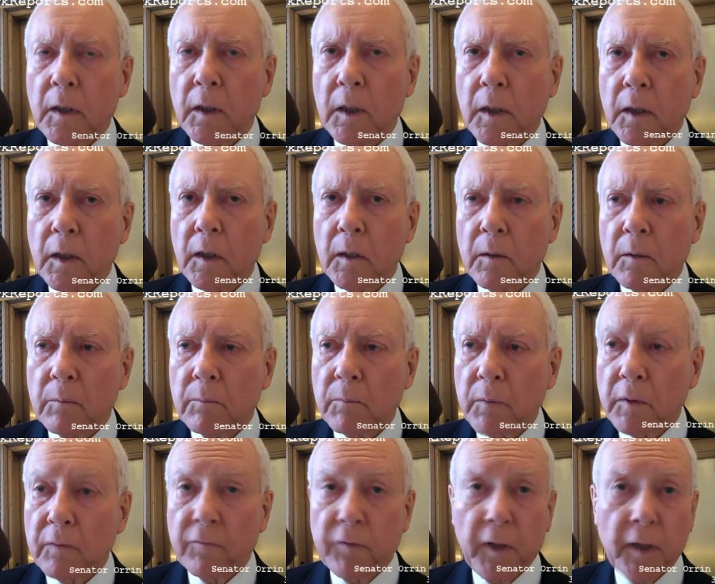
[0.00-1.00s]
But
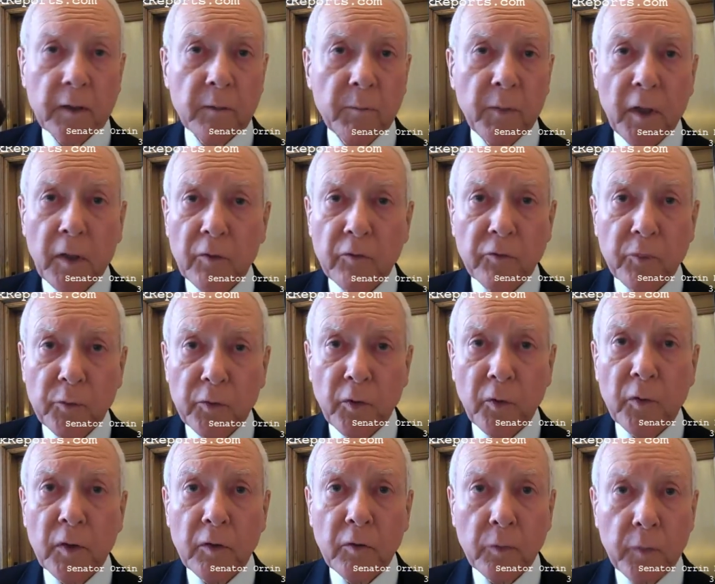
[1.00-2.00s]
the fact of the matter is it was
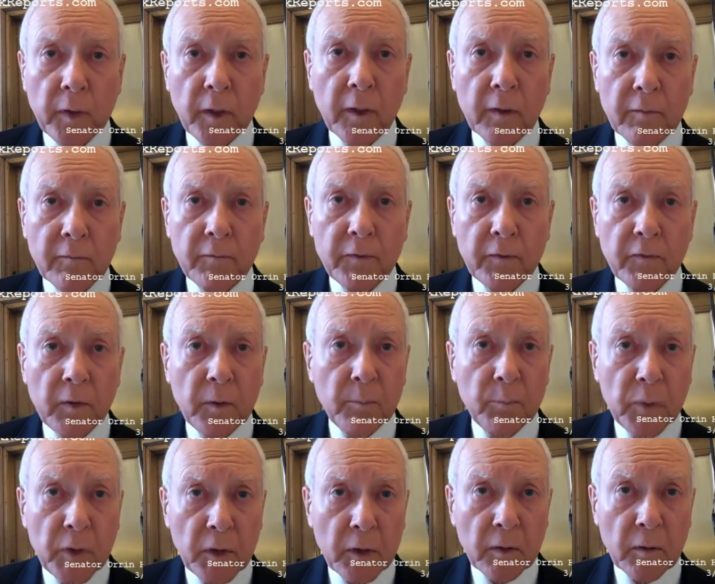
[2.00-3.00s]
only $350
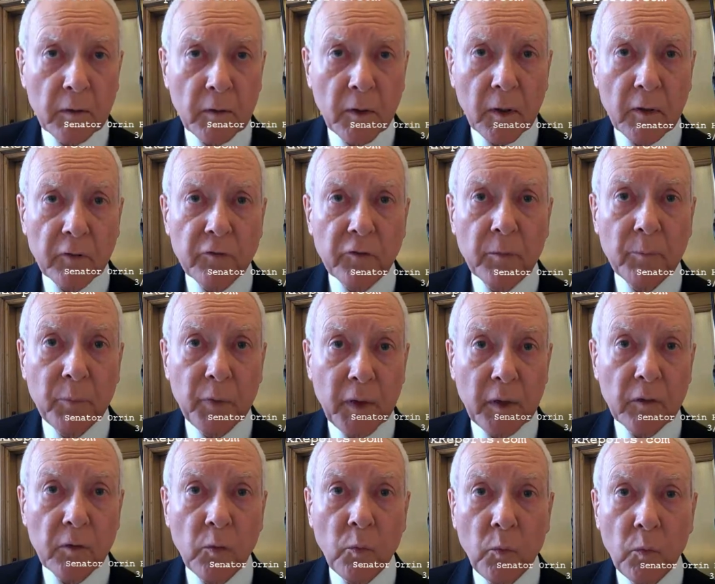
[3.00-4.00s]
billion
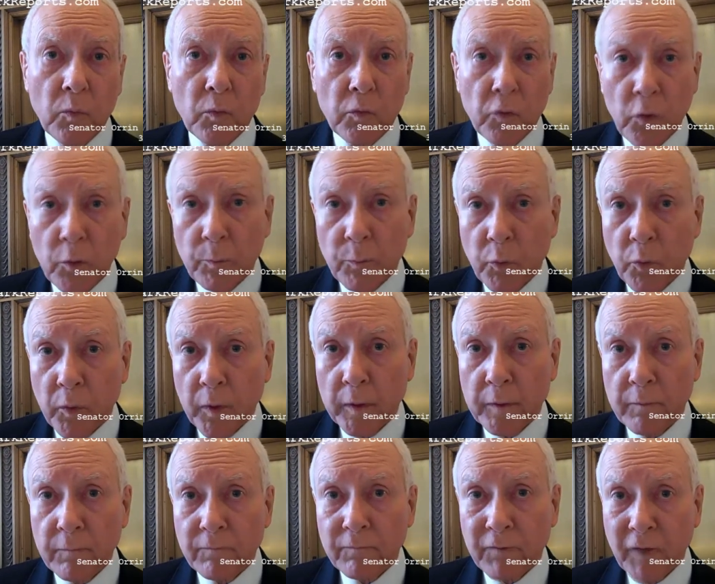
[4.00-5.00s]
compared to
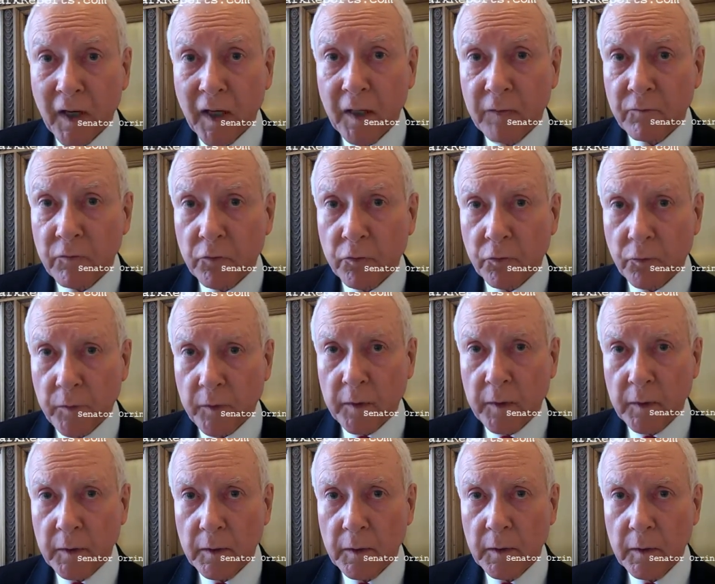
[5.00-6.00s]
$2.5
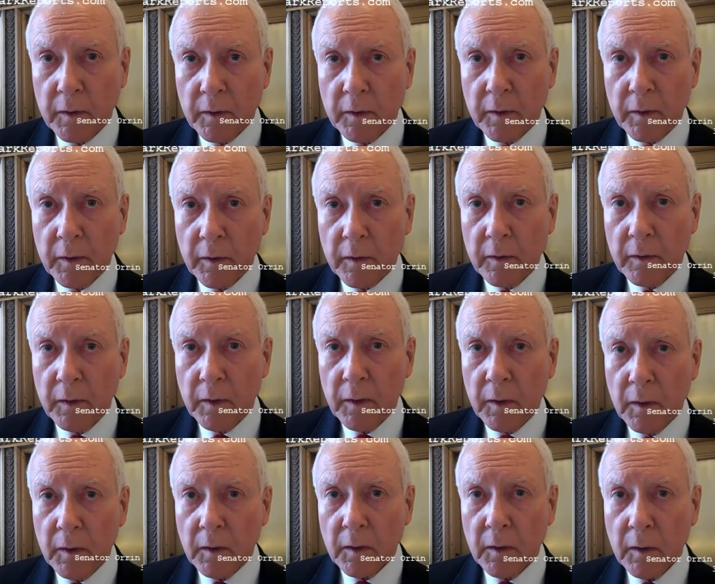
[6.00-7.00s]
trillion here.
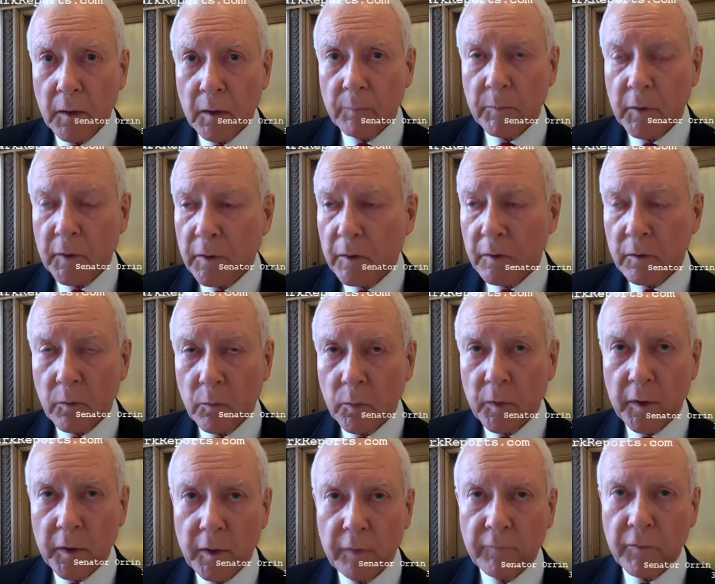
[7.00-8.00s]
I mean, either
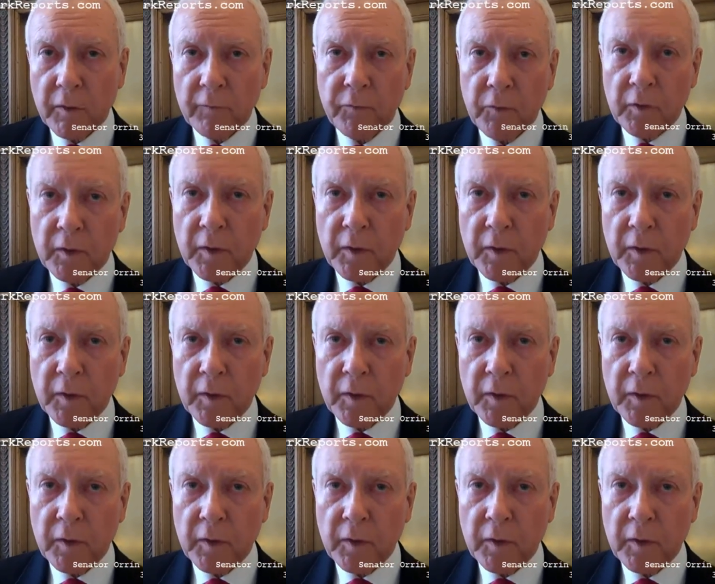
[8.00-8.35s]
way, even if you